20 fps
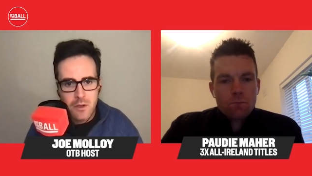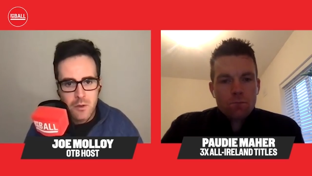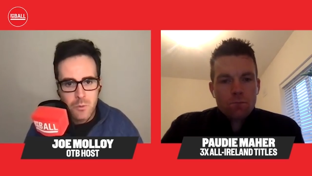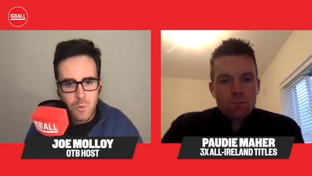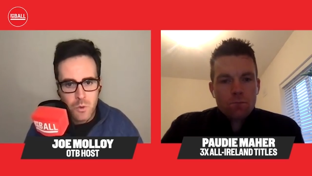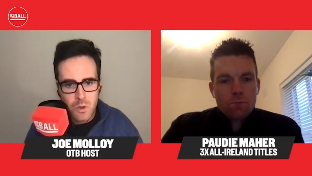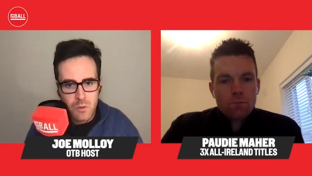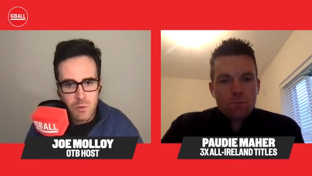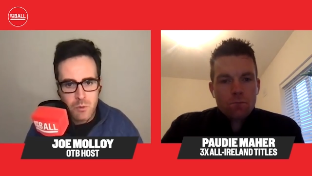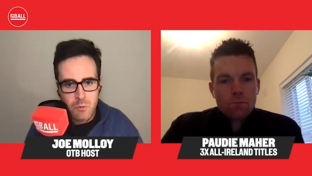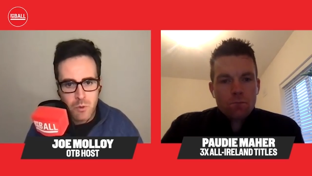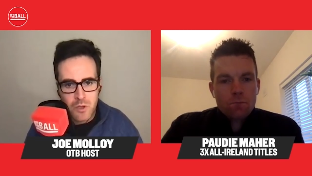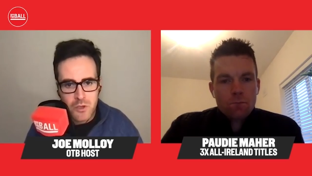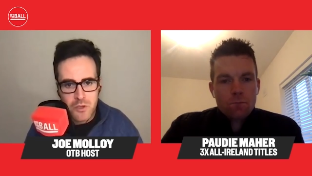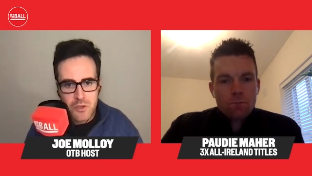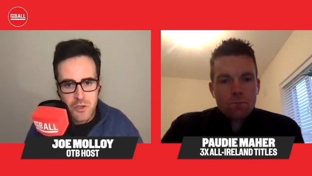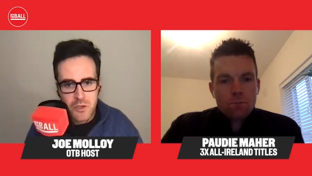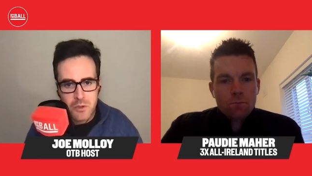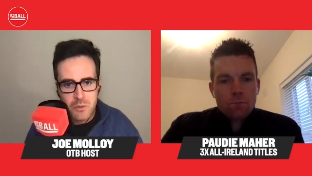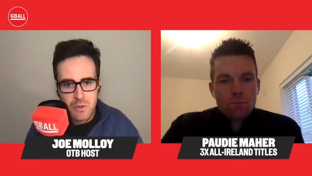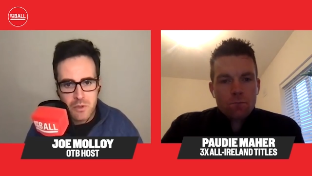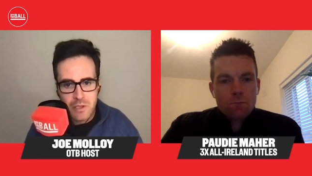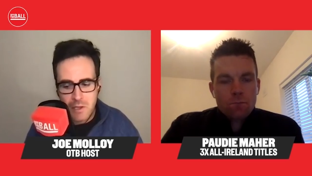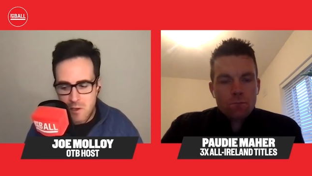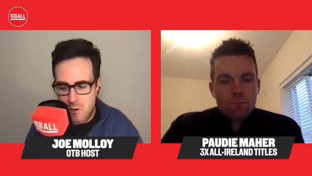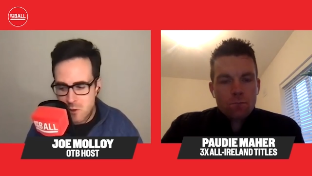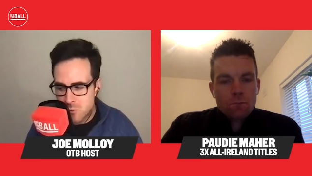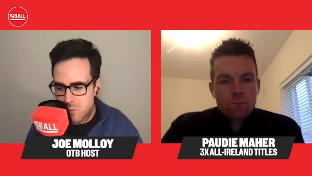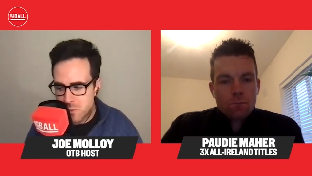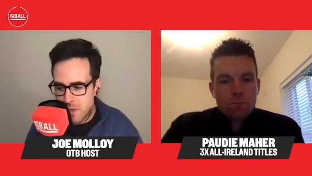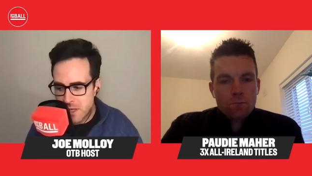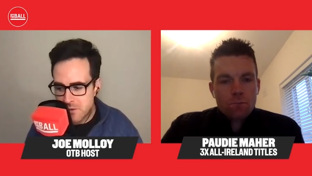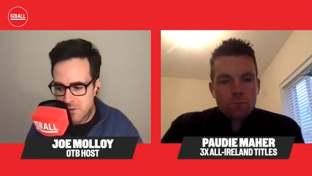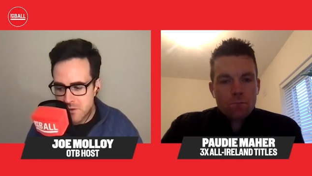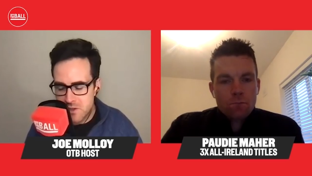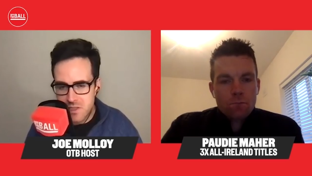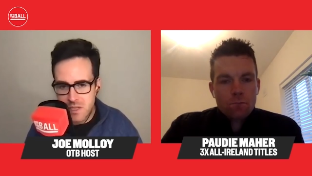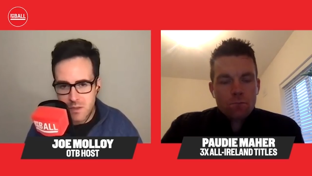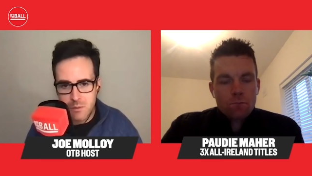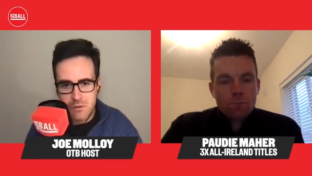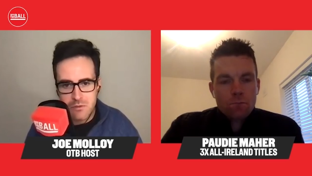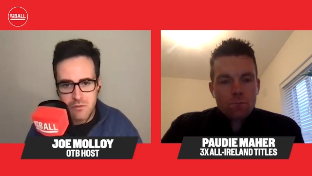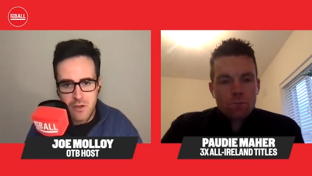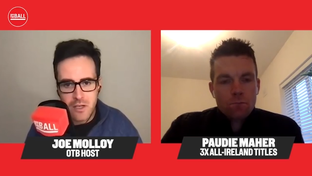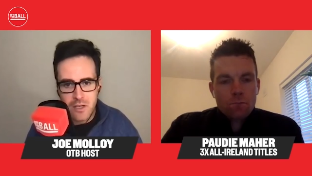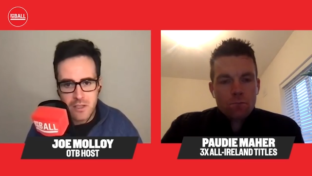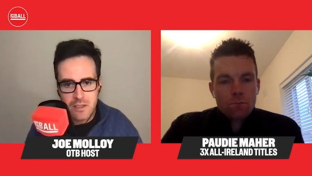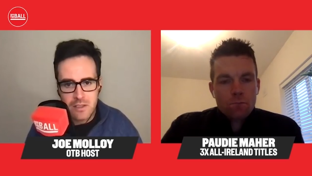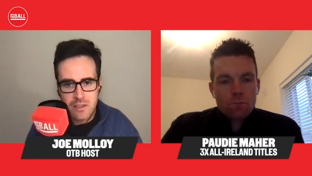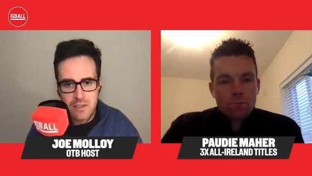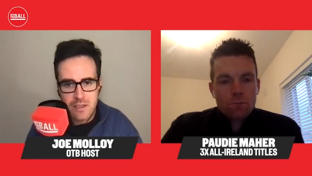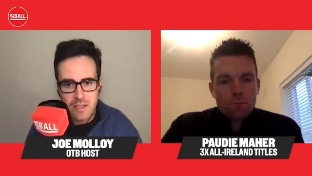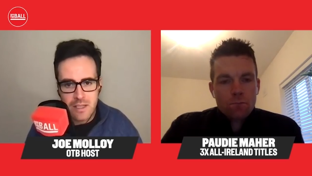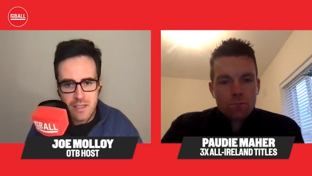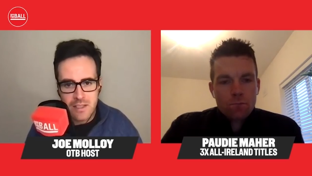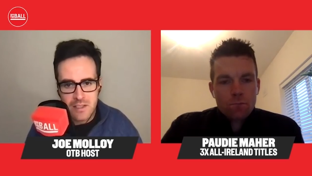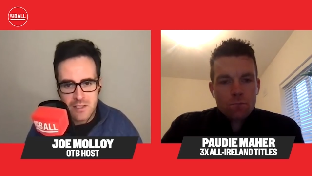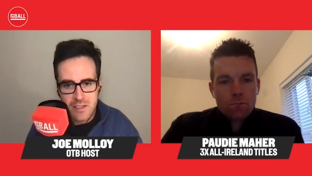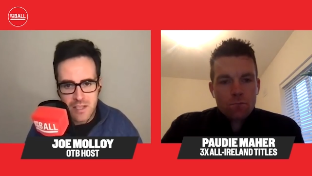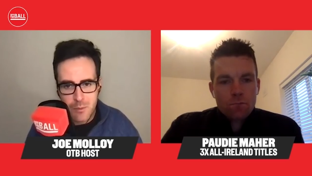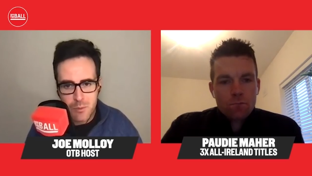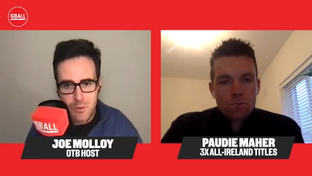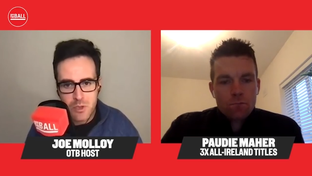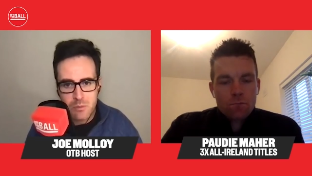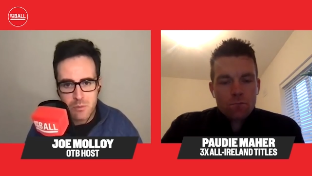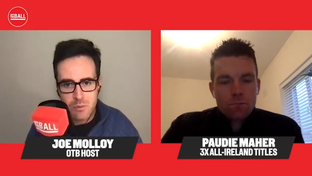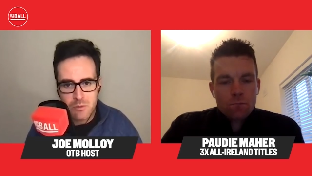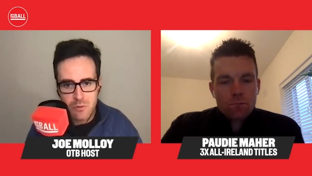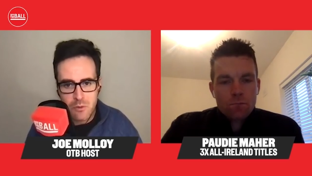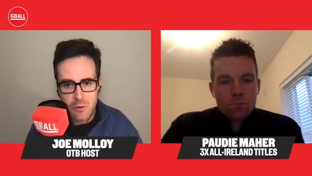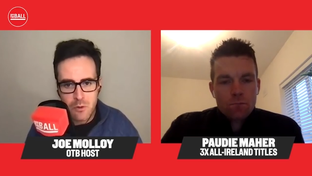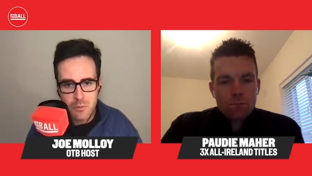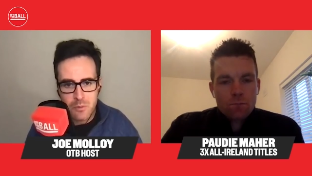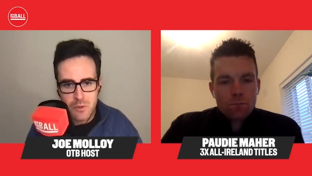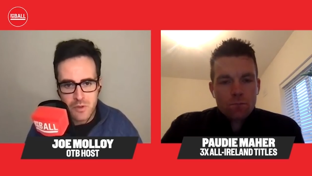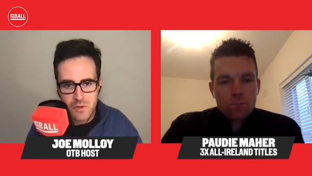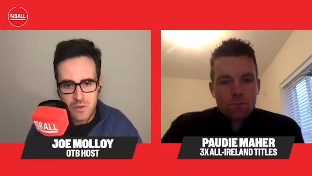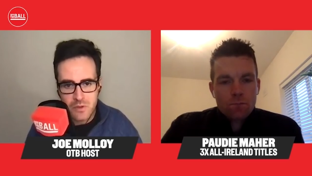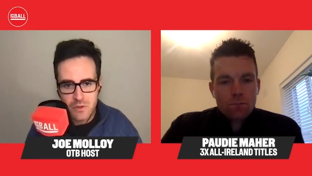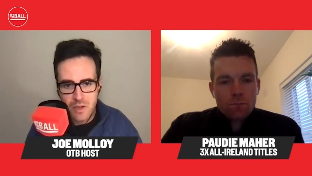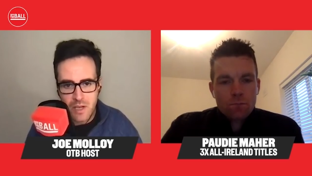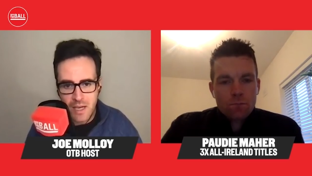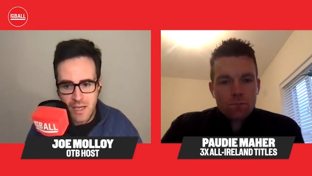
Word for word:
Speaker 1: would have been watching you in the club county semi-final, an exceptional performance,